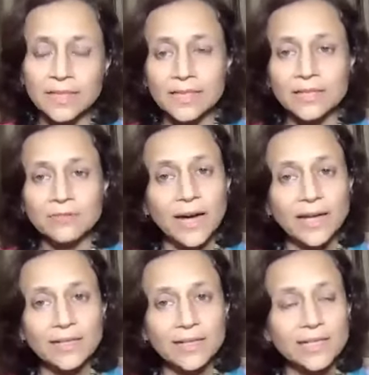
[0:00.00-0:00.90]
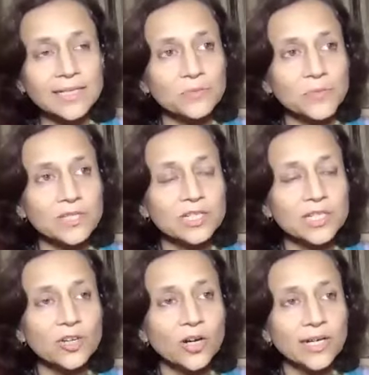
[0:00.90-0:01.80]
The Vanaras, which
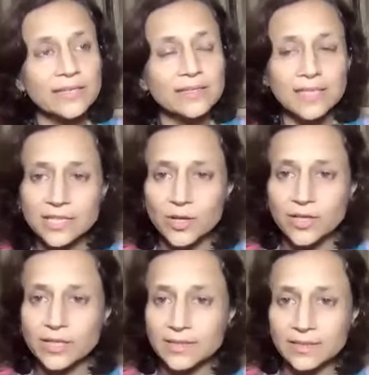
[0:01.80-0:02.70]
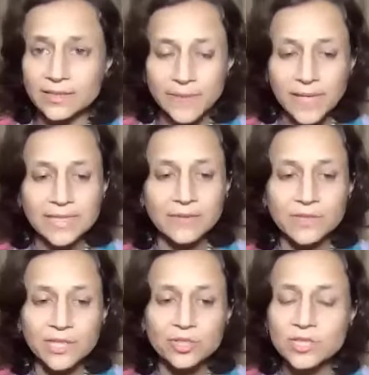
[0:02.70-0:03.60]
did not exist on earth as
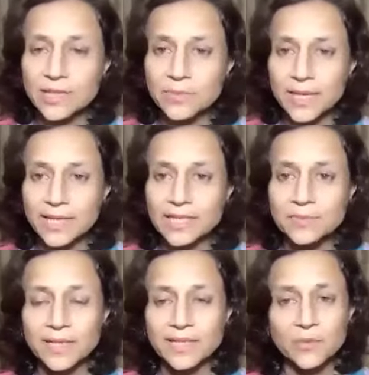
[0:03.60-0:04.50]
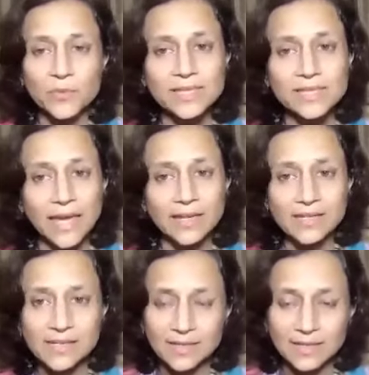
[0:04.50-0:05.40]
evolutionary beings, but they were
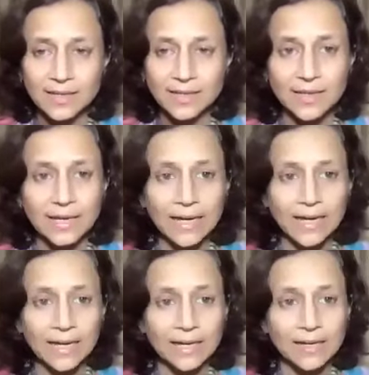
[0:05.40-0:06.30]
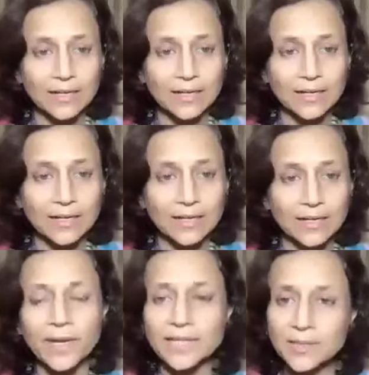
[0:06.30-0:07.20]
sent from
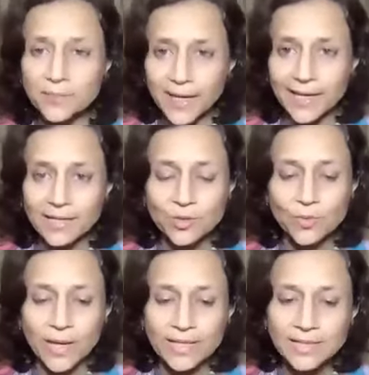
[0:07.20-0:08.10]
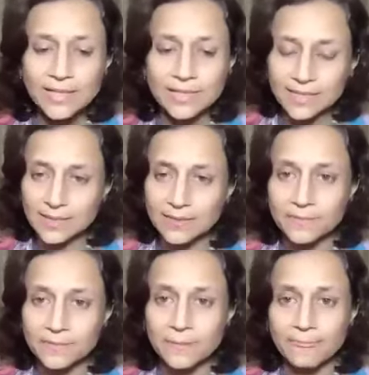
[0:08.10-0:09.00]
another plane to assist
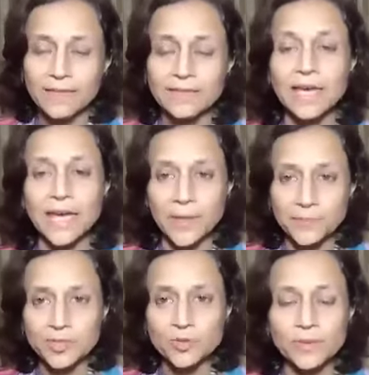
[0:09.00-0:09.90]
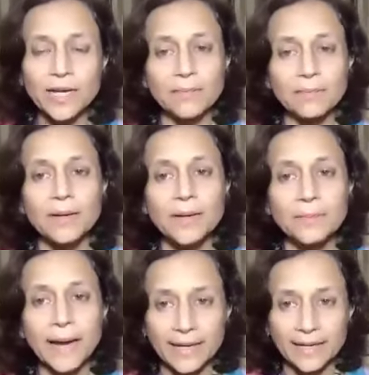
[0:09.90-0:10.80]
the apes to become
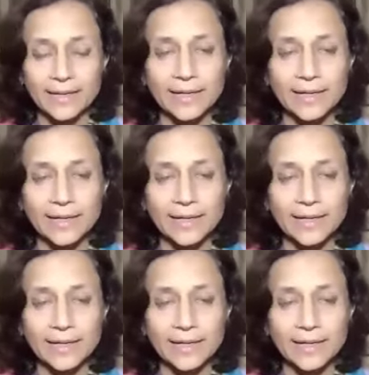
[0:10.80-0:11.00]
man.